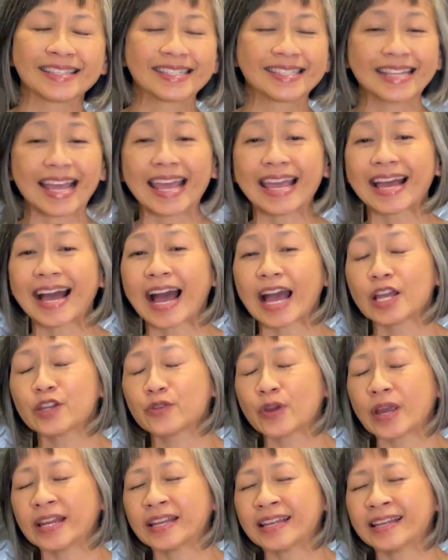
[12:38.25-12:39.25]
stay
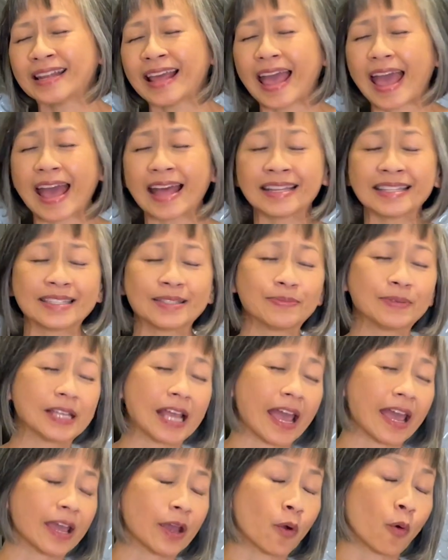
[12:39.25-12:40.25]
hydrated, and
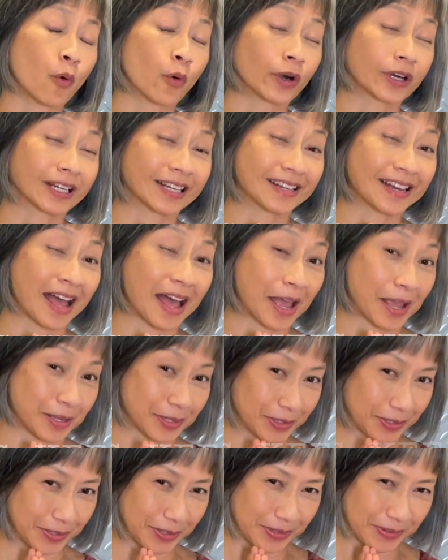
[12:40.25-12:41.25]
stay
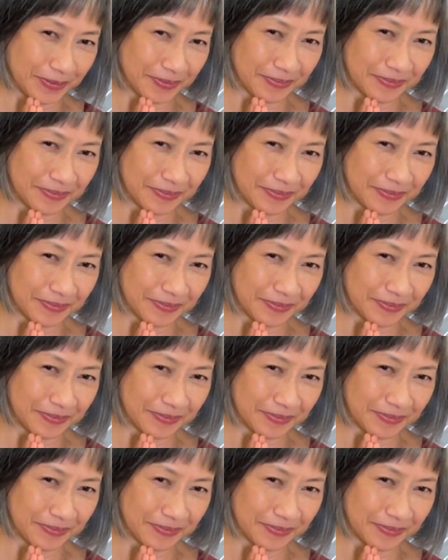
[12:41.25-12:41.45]
organized.